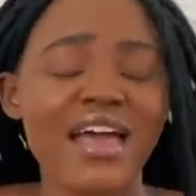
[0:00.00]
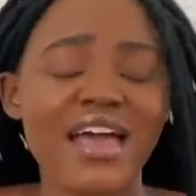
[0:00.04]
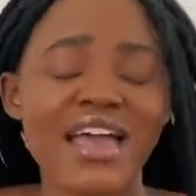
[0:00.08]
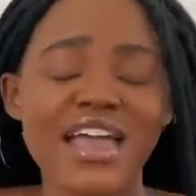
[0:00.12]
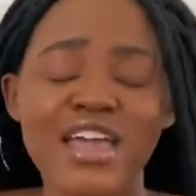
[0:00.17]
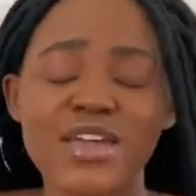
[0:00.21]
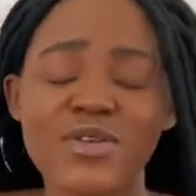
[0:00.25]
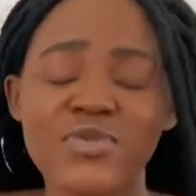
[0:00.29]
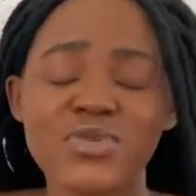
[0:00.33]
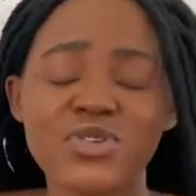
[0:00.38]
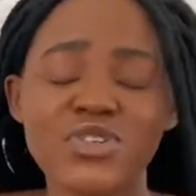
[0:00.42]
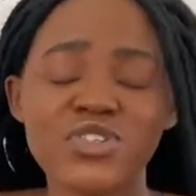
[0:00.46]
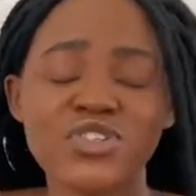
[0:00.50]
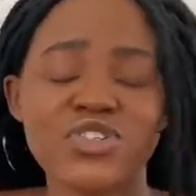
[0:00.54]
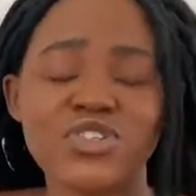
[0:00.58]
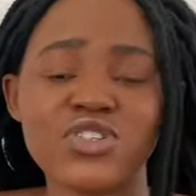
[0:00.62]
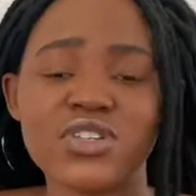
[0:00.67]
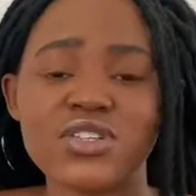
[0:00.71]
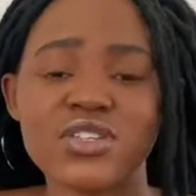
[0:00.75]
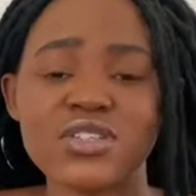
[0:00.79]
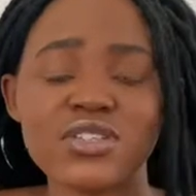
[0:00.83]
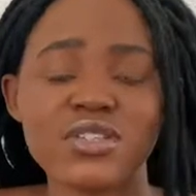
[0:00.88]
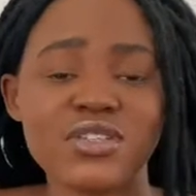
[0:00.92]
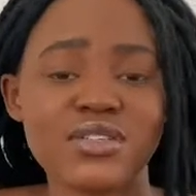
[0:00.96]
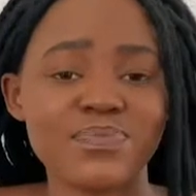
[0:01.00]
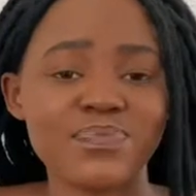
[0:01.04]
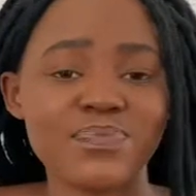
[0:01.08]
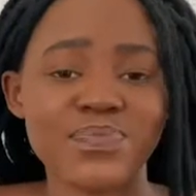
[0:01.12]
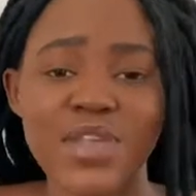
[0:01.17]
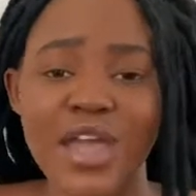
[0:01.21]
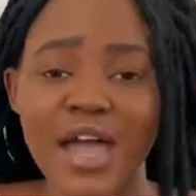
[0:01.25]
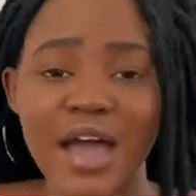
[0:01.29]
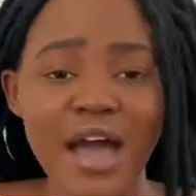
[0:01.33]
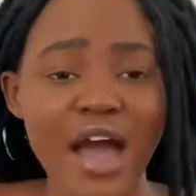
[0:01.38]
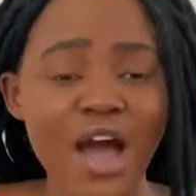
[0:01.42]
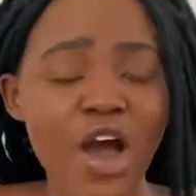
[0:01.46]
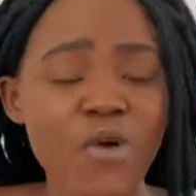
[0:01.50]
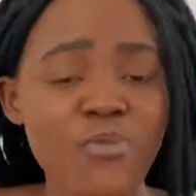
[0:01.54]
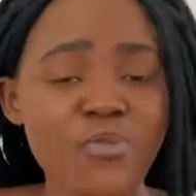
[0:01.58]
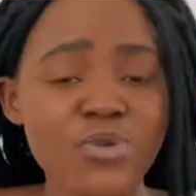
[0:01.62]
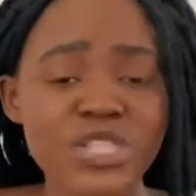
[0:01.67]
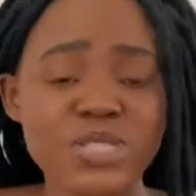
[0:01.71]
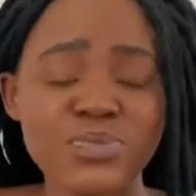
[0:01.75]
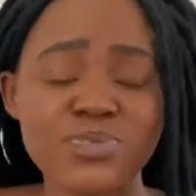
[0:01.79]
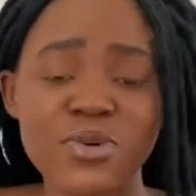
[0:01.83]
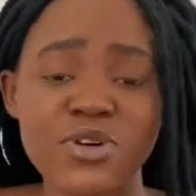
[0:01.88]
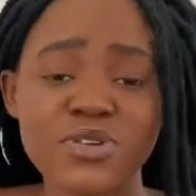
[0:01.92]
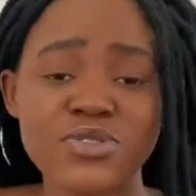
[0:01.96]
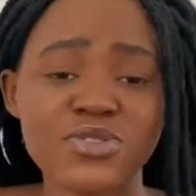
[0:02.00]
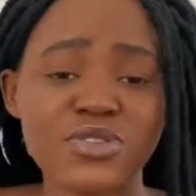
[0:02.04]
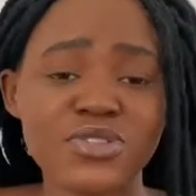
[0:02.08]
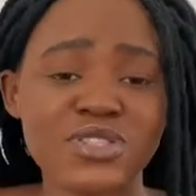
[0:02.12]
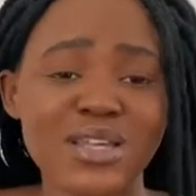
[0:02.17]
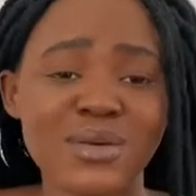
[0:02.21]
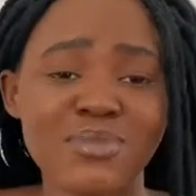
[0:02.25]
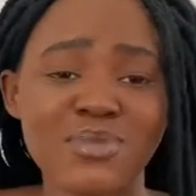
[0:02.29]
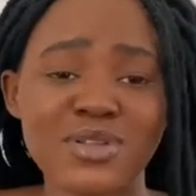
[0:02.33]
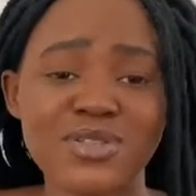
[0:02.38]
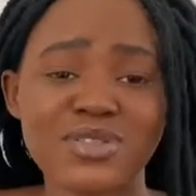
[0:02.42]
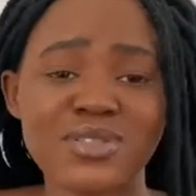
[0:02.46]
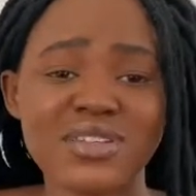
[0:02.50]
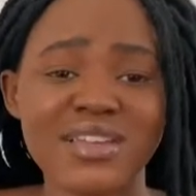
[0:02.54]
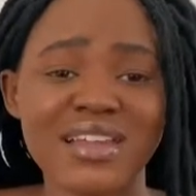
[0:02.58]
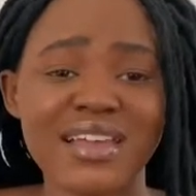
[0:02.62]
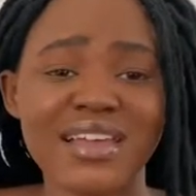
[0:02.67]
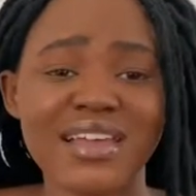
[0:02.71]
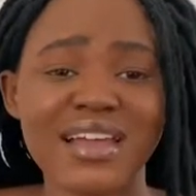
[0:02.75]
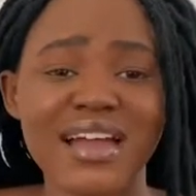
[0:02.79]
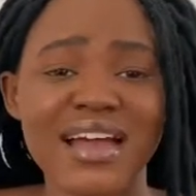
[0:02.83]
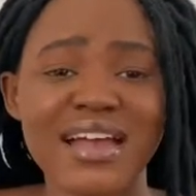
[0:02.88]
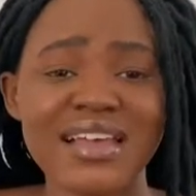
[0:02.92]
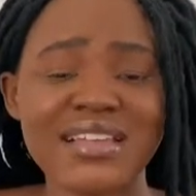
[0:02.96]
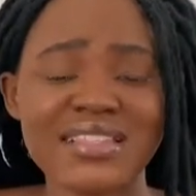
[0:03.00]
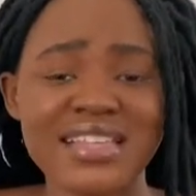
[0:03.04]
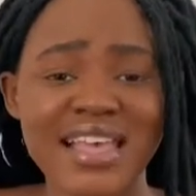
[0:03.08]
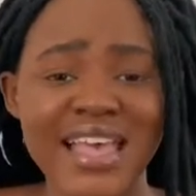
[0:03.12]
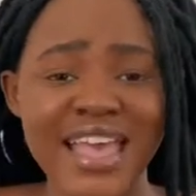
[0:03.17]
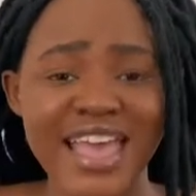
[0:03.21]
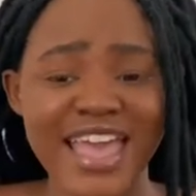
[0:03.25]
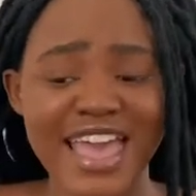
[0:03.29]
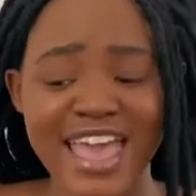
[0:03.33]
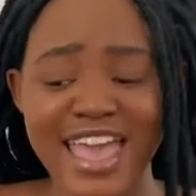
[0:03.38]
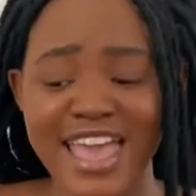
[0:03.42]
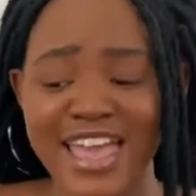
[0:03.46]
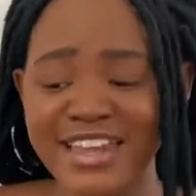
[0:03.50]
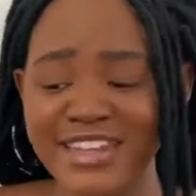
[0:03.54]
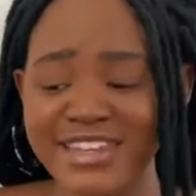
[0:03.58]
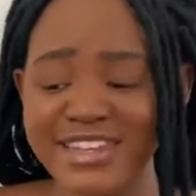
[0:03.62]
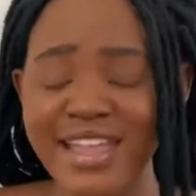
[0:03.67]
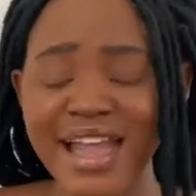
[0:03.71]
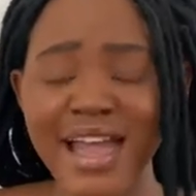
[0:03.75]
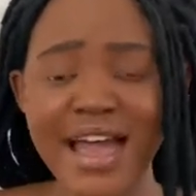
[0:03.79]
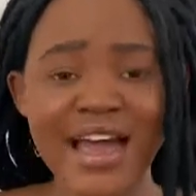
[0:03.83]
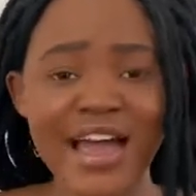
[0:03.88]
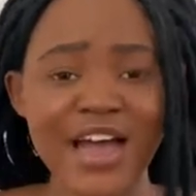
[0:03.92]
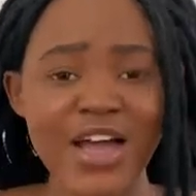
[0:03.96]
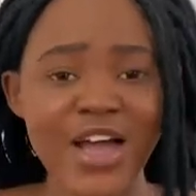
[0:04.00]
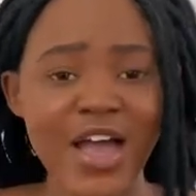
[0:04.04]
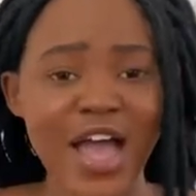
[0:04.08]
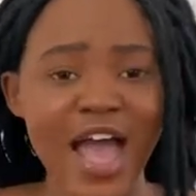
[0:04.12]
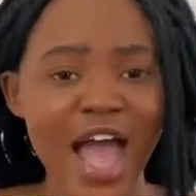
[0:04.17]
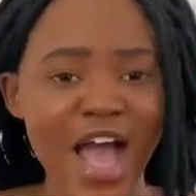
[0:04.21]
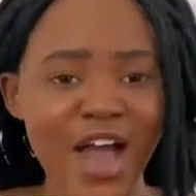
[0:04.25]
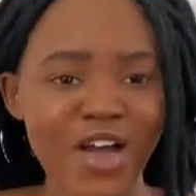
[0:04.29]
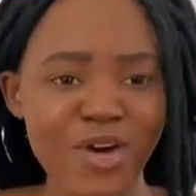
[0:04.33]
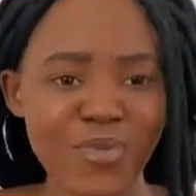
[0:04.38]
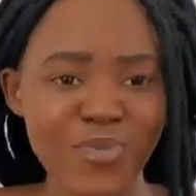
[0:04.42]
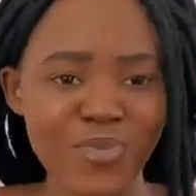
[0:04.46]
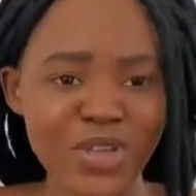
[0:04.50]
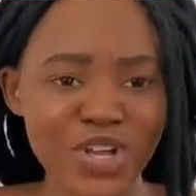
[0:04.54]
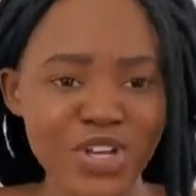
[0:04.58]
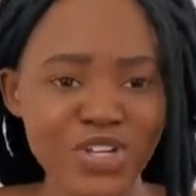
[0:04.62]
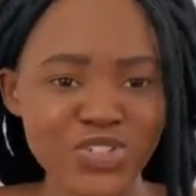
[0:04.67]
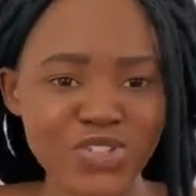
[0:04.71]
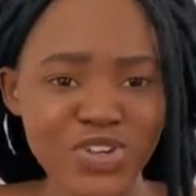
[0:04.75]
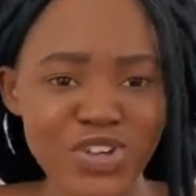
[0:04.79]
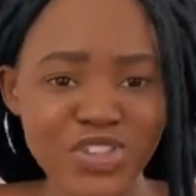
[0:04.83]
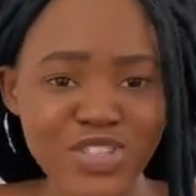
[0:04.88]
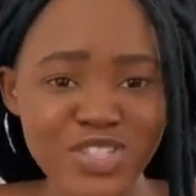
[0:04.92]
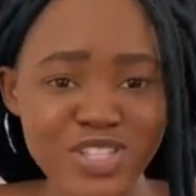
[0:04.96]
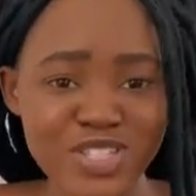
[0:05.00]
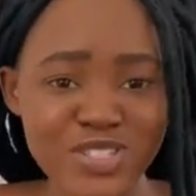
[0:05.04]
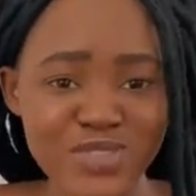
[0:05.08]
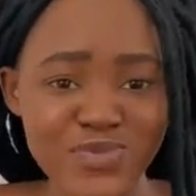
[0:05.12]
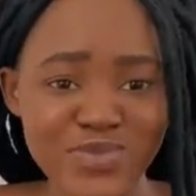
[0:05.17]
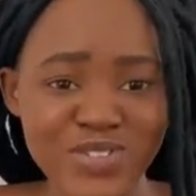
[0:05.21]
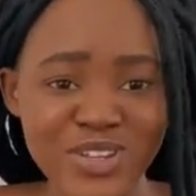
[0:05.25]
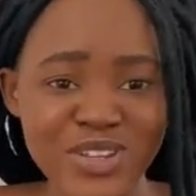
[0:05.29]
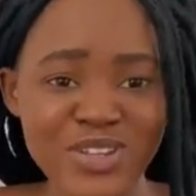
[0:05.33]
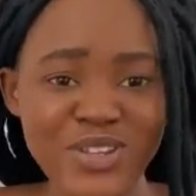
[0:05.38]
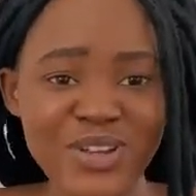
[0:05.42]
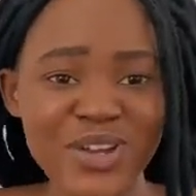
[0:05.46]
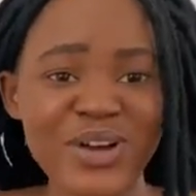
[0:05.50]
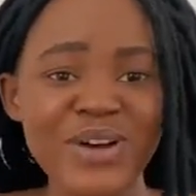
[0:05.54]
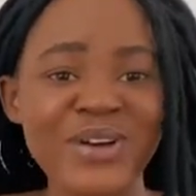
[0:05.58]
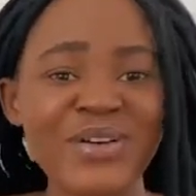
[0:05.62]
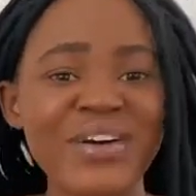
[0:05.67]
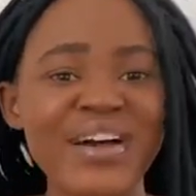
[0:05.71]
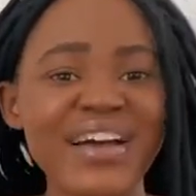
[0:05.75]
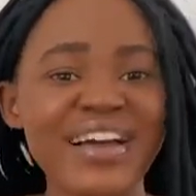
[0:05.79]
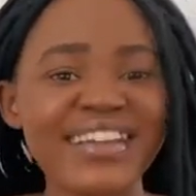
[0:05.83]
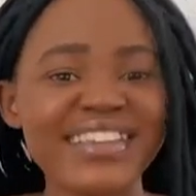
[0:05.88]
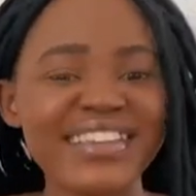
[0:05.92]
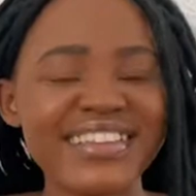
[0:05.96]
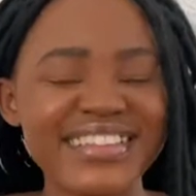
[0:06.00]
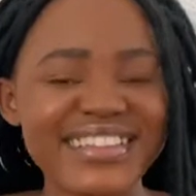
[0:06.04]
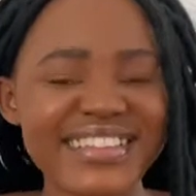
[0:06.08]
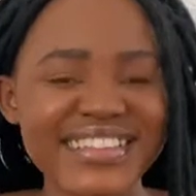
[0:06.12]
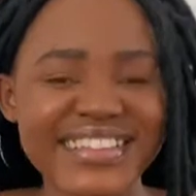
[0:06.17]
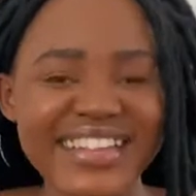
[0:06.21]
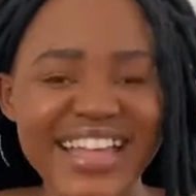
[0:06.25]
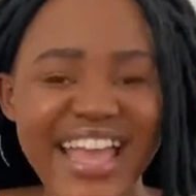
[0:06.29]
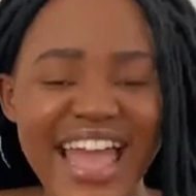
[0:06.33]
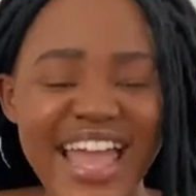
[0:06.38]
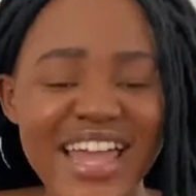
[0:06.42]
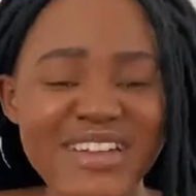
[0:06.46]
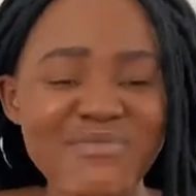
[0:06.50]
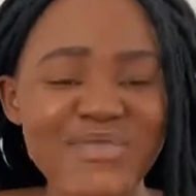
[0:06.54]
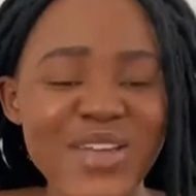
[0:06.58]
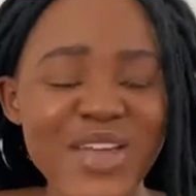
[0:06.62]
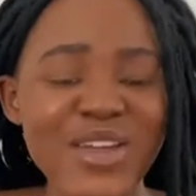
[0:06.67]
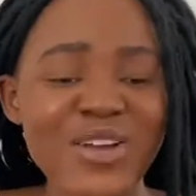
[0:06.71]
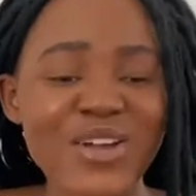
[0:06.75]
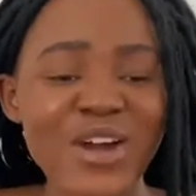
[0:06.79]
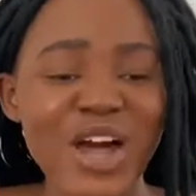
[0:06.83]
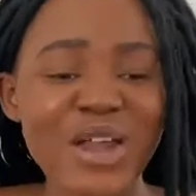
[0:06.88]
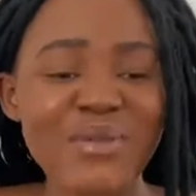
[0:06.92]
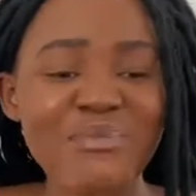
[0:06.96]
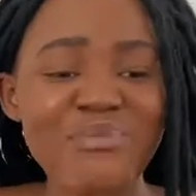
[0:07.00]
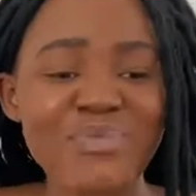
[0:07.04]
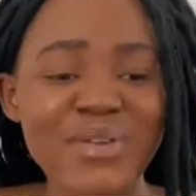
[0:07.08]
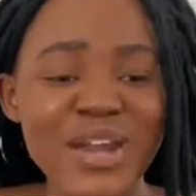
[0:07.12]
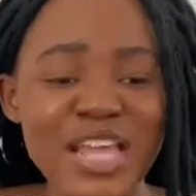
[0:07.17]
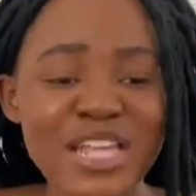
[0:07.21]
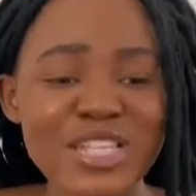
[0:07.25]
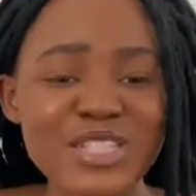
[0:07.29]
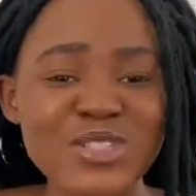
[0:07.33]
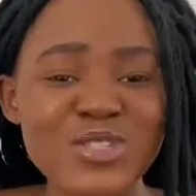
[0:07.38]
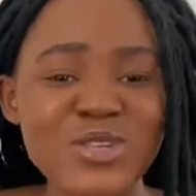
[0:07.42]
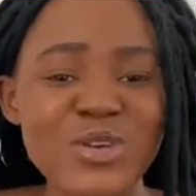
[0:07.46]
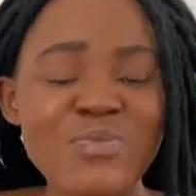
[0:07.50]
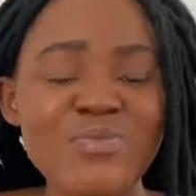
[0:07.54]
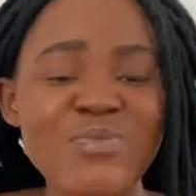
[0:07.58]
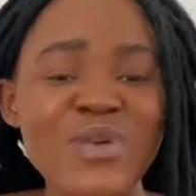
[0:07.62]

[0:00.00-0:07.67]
It was just, yeah, I hope it spoke to someone today, guys. And yeah, I hope you enjoyed this video and may God bless you.